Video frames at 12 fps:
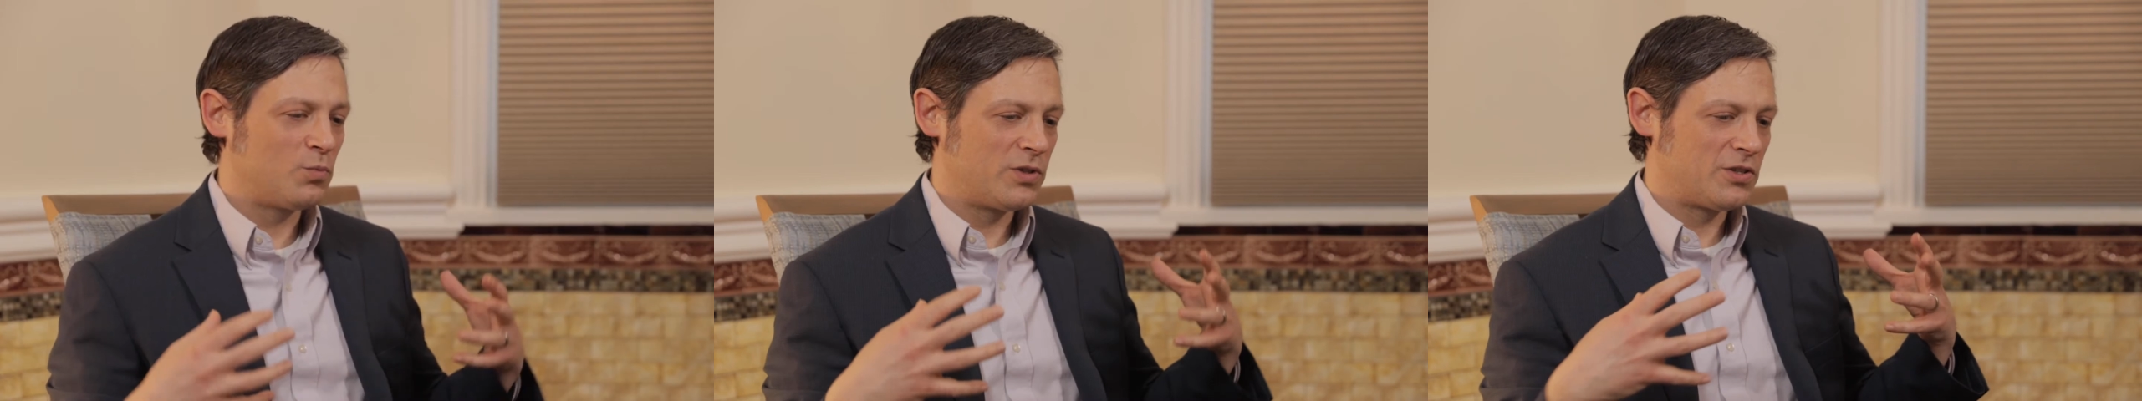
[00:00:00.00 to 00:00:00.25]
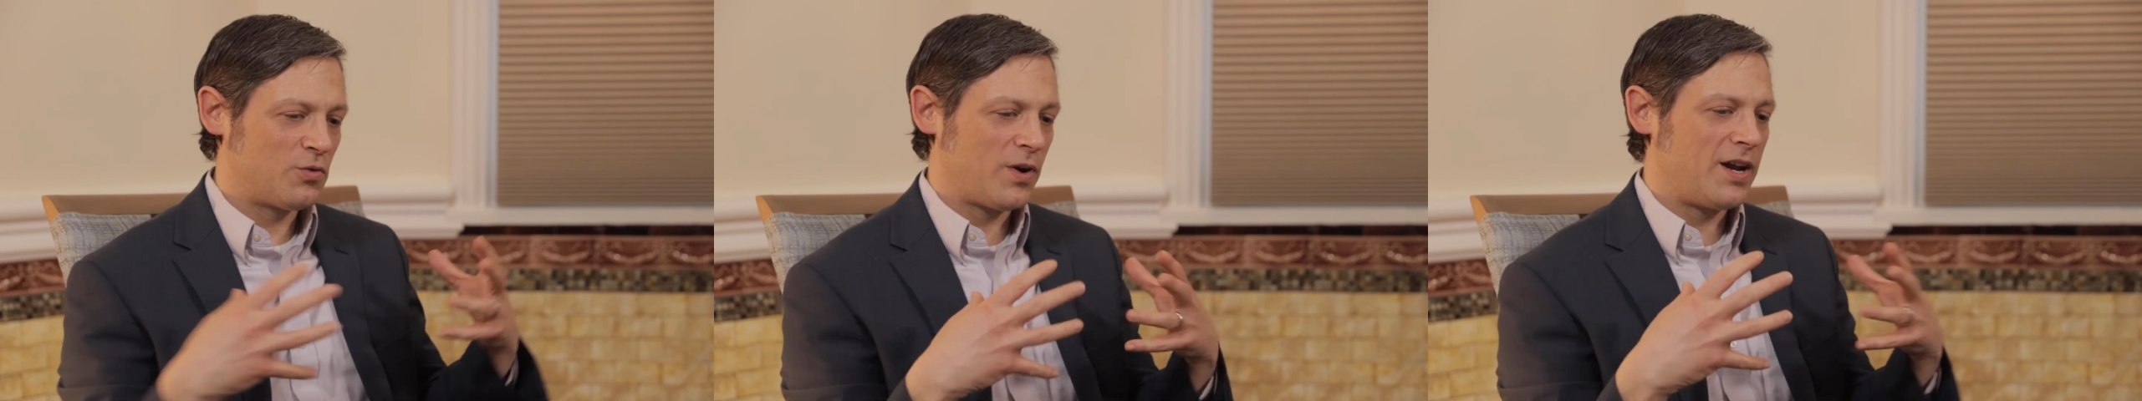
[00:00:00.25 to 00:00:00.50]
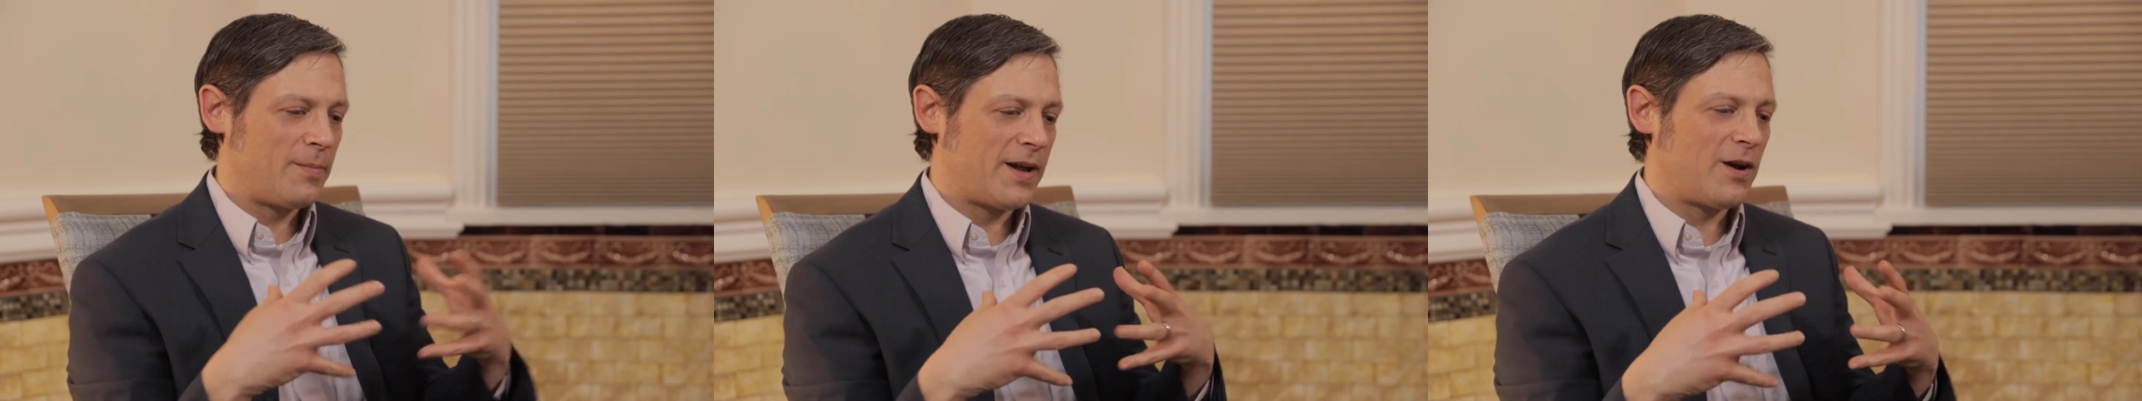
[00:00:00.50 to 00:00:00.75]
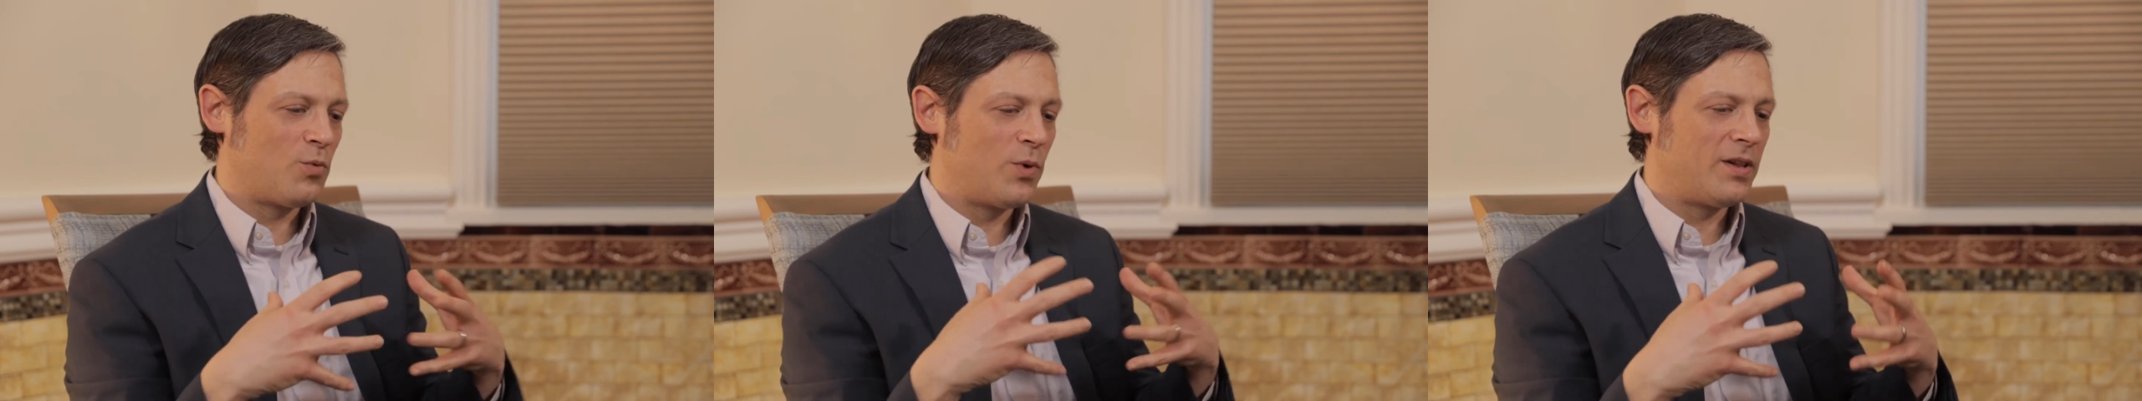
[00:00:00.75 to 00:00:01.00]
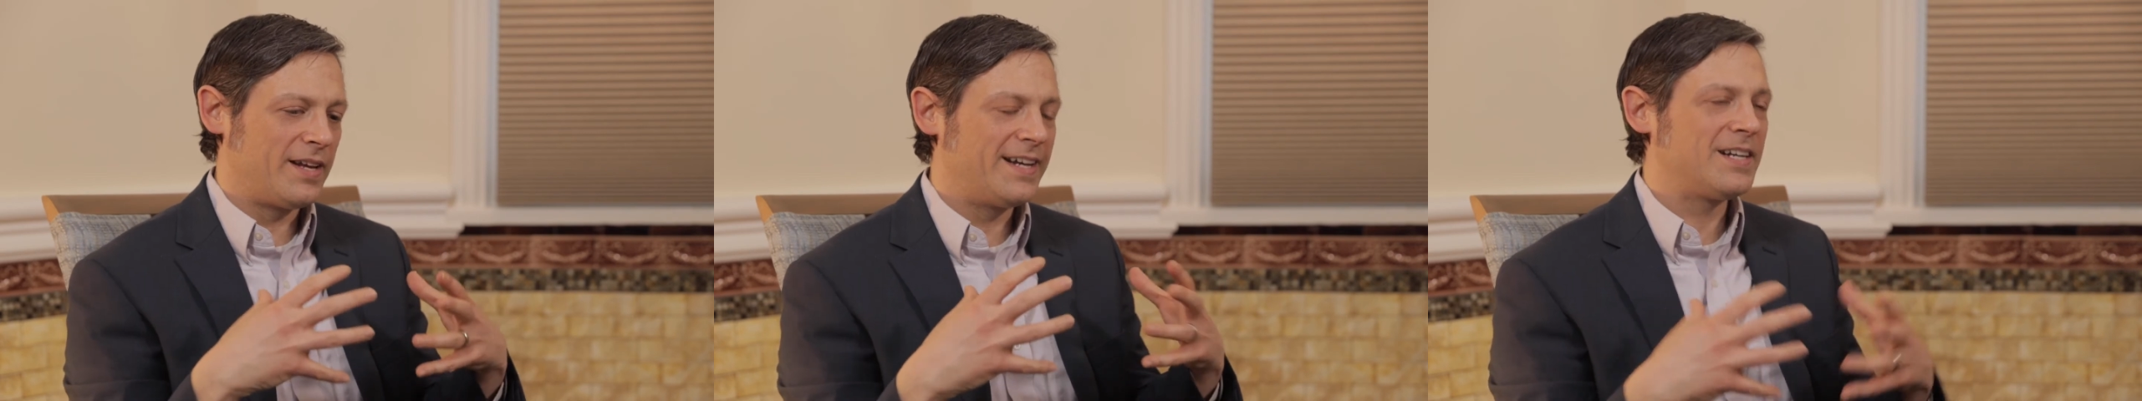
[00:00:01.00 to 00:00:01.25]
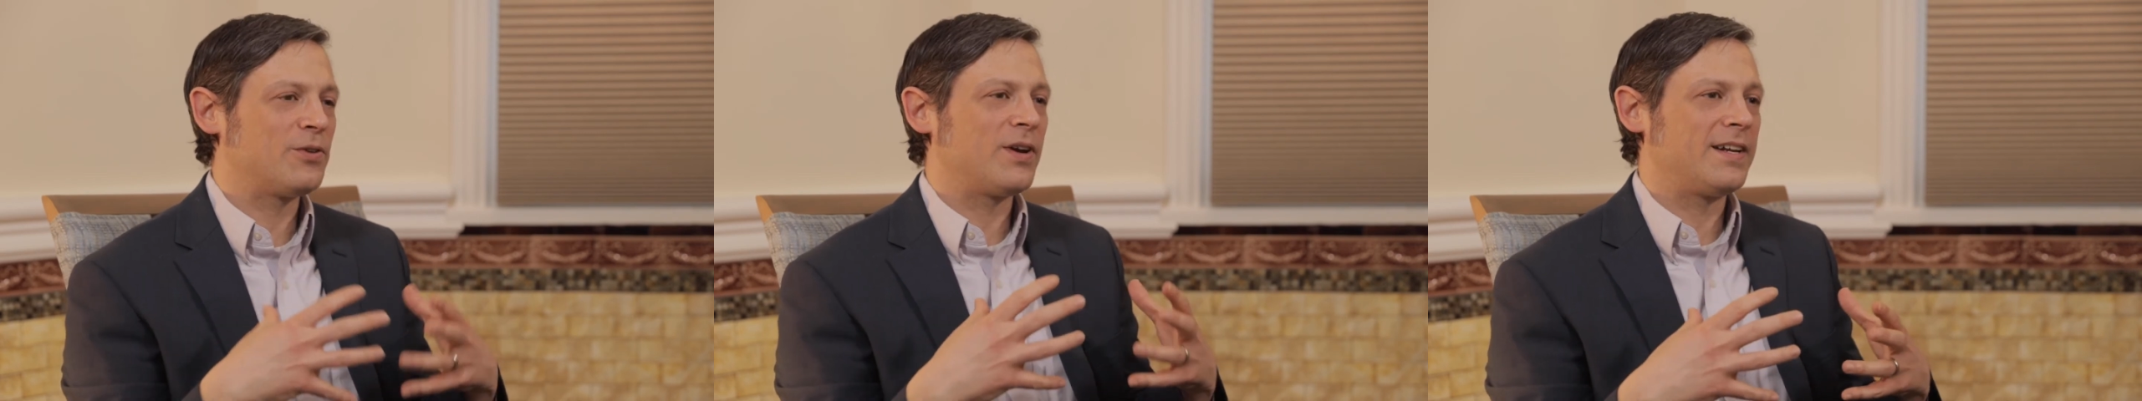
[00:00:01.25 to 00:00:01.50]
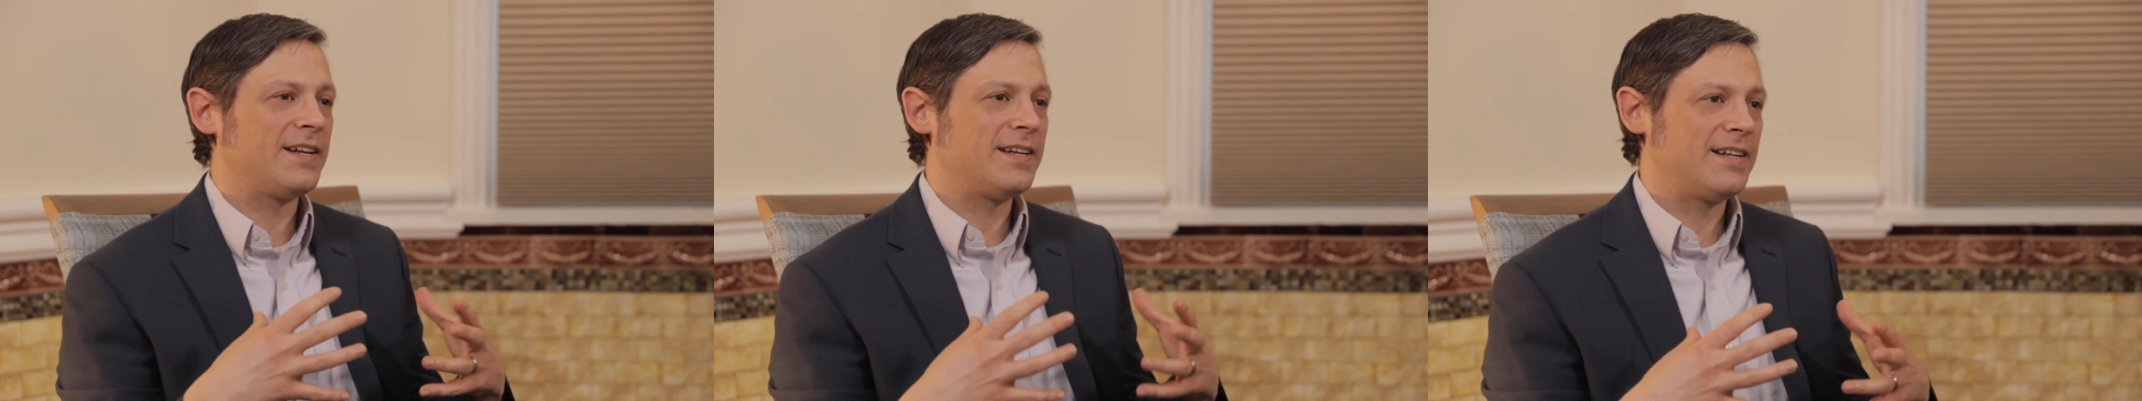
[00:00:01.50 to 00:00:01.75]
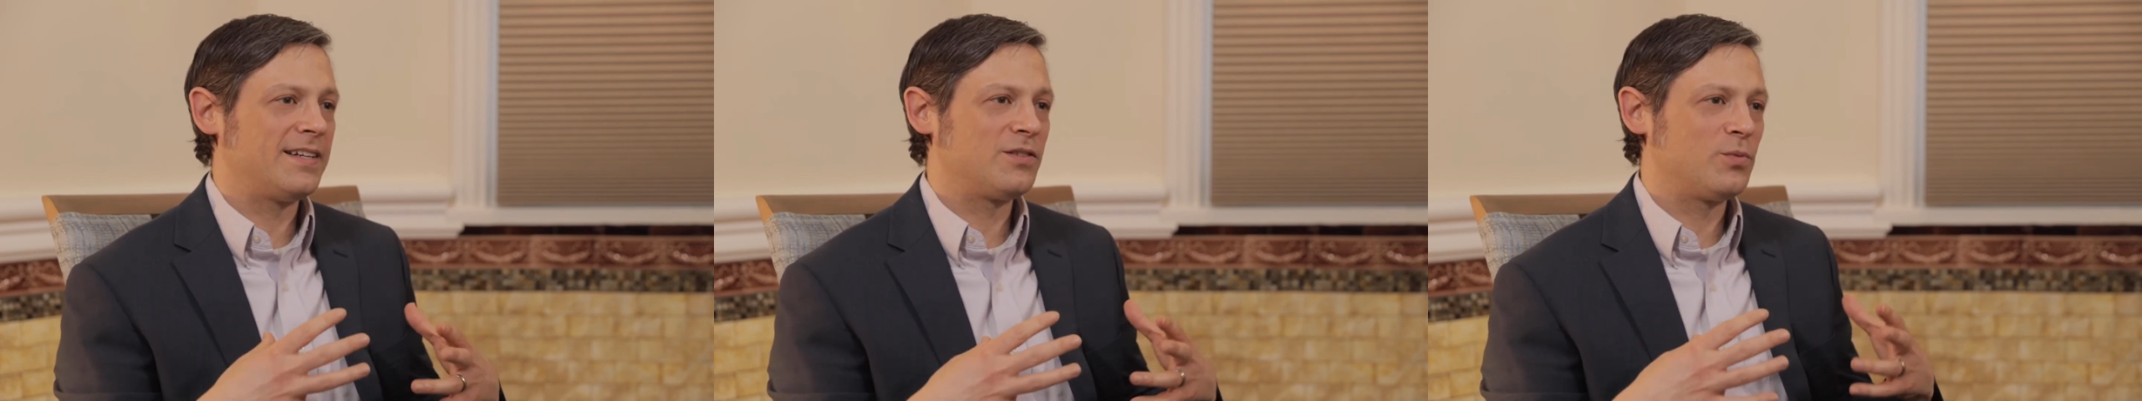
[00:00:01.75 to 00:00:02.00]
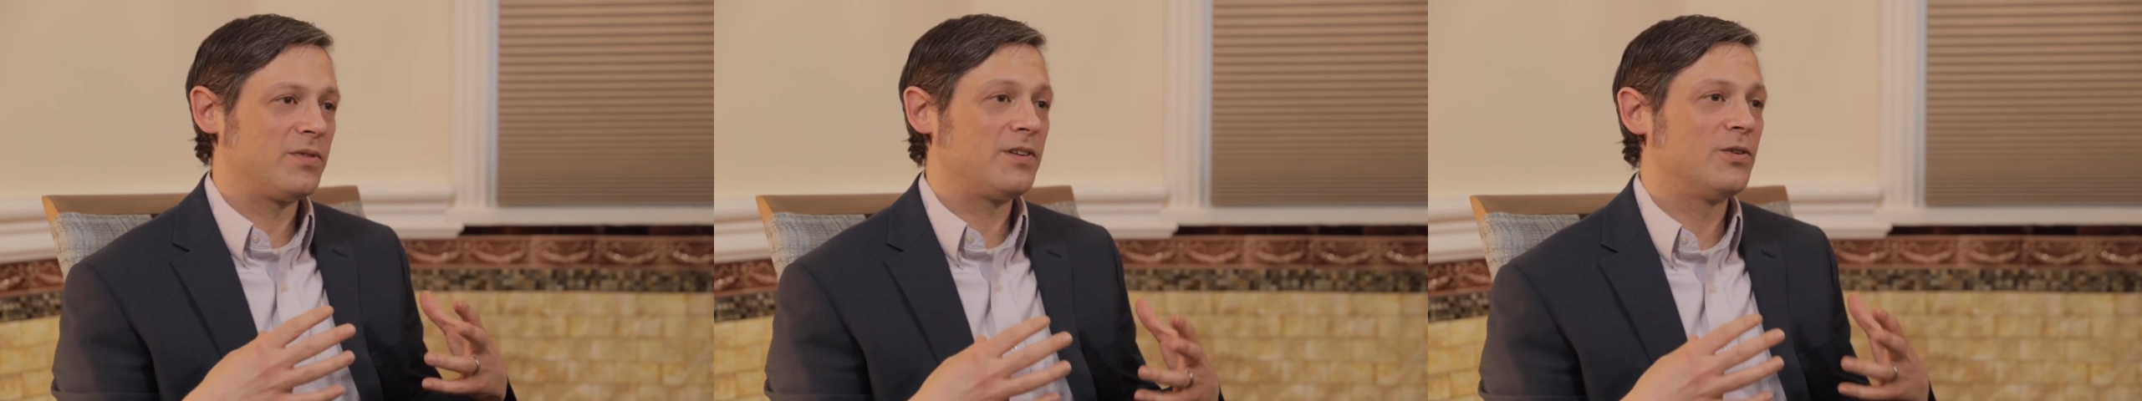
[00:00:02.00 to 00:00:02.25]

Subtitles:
and what's great about how well integrated it is with